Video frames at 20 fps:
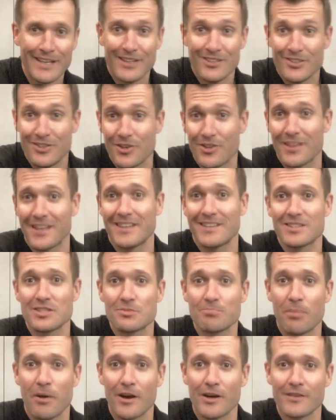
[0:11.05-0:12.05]
Do you think this is
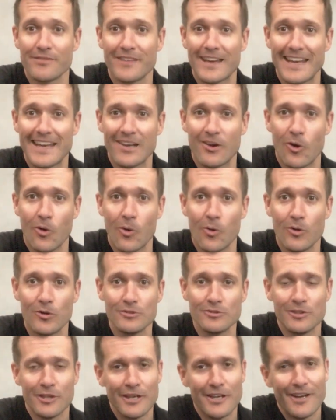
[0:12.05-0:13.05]
part of getting
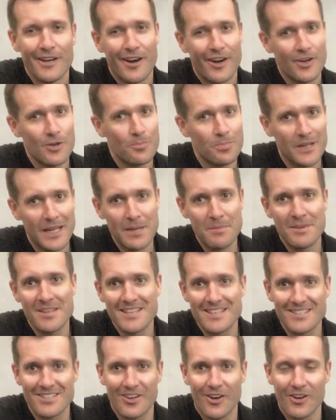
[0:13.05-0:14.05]
old? Are you blaming
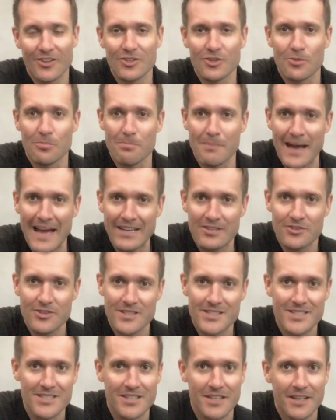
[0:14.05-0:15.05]
this on your
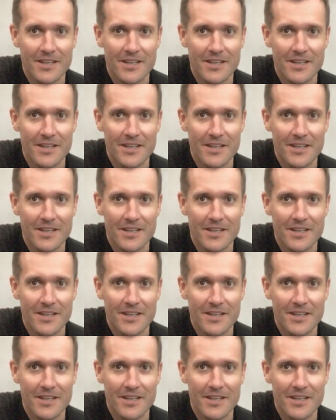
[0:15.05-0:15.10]
mattress?